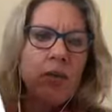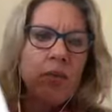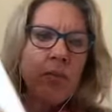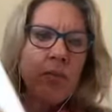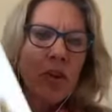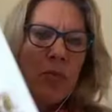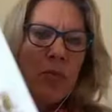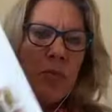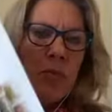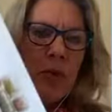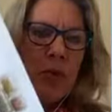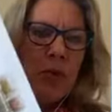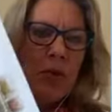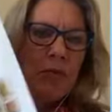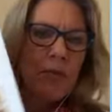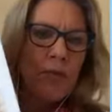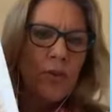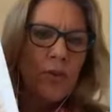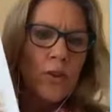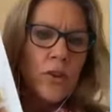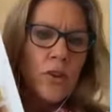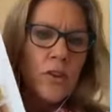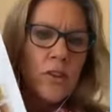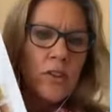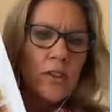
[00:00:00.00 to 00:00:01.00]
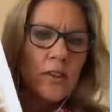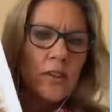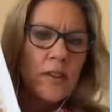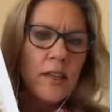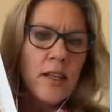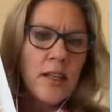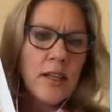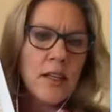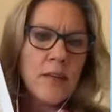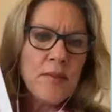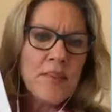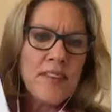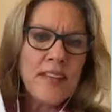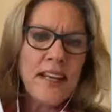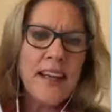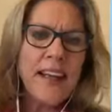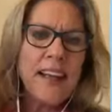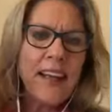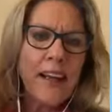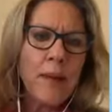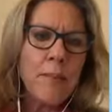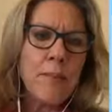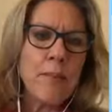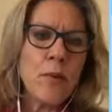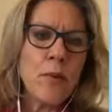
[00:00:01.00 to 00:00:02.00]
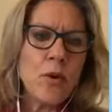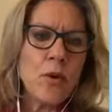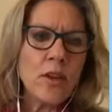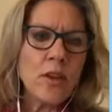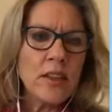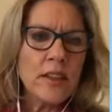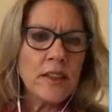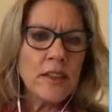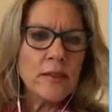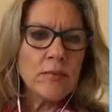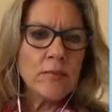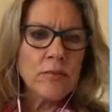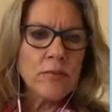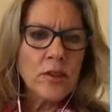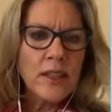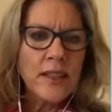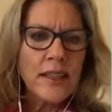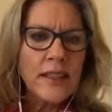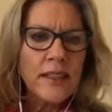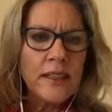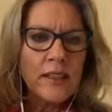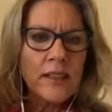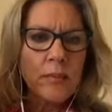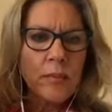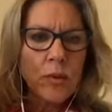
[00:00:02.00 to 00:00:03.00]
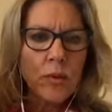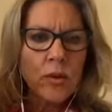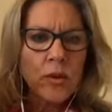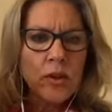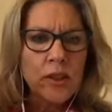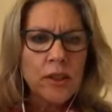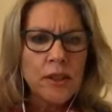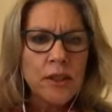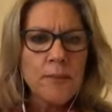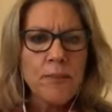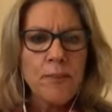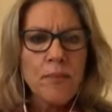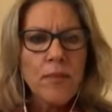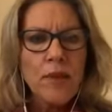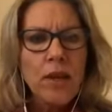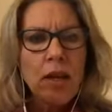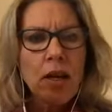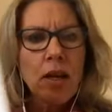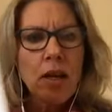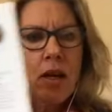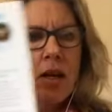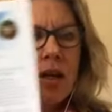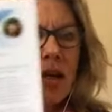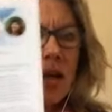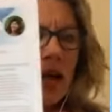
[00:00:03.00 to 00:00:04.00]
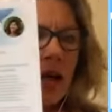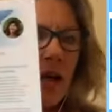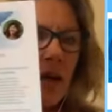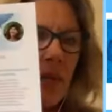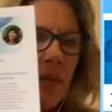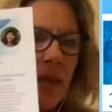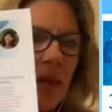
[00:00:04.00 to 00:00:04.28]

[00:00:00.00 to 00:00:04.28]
with beautiful, it's kind of like a booklet, really is a booklet. Here